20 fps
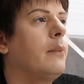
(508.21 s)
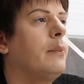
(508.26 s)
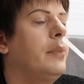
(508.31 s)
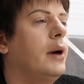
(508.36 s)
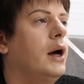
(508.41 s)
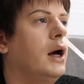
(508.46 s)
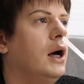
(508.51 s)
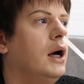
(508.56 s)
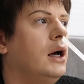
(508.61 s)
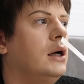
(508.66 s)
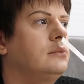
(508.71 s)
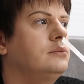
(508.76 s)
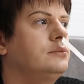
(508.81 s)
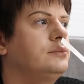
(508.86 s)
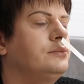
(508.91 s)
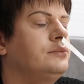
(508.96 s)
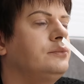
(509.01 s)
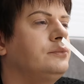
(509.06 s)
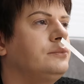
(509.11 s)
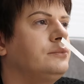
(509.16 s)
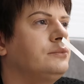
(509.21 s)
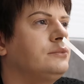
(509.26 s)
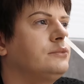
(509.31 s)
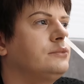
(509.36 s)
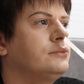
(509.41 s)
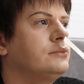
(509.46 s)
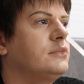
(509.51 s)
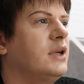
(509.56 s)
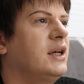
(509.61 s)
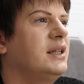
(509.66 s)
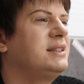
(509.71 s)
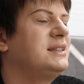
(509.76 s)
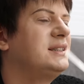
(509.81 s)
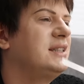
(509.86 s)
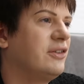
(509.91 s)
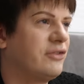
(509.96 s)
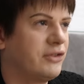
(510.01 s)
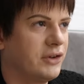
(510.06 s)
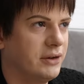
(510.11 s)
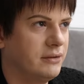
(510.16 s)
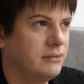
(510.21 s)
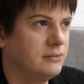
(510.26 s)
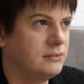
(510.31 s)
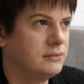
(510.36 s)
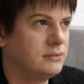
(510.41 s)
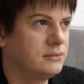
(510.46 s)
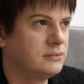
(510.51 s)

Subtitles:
but it's different.